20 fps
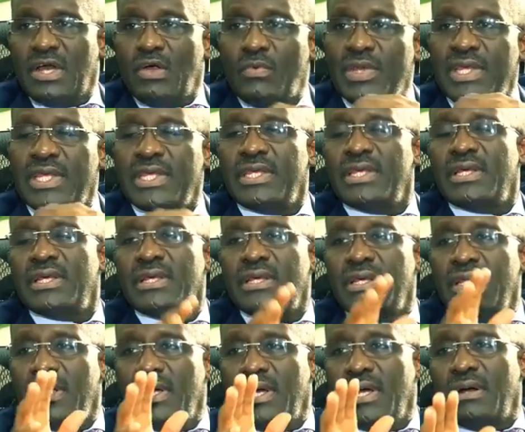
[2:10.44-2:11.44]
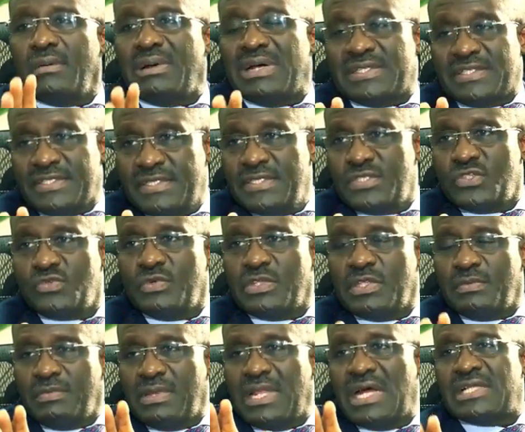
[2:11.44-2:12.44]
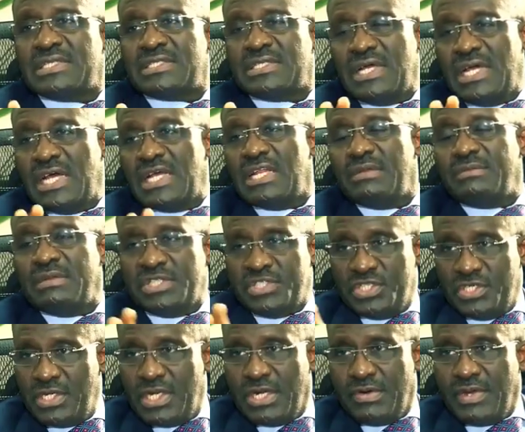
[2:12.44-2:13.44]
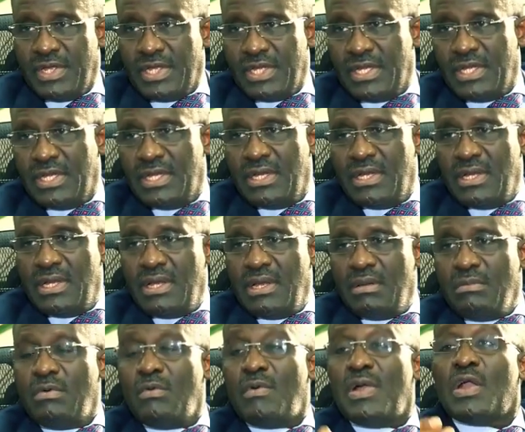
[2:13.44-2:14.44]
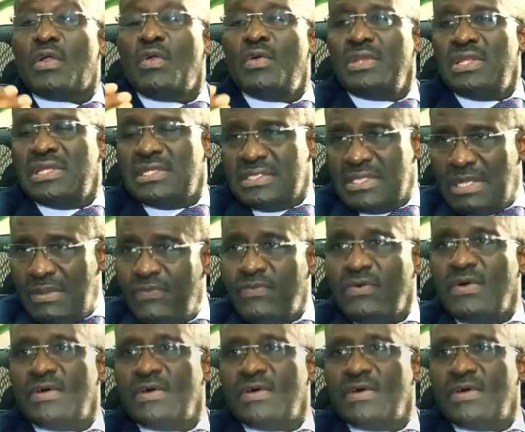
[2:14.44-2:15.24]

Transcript: that we assist with plant and machinery. But we're going a step